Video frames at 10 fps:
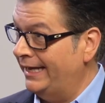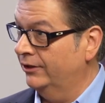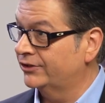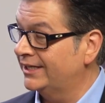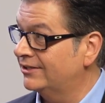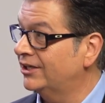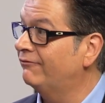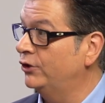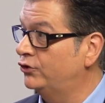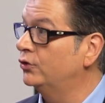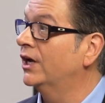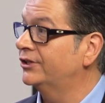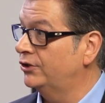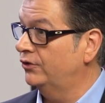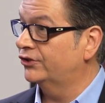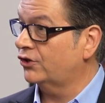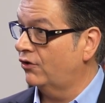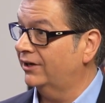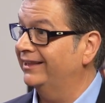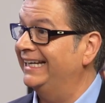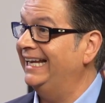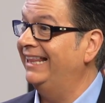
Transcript: penalties if you do not do this correctly.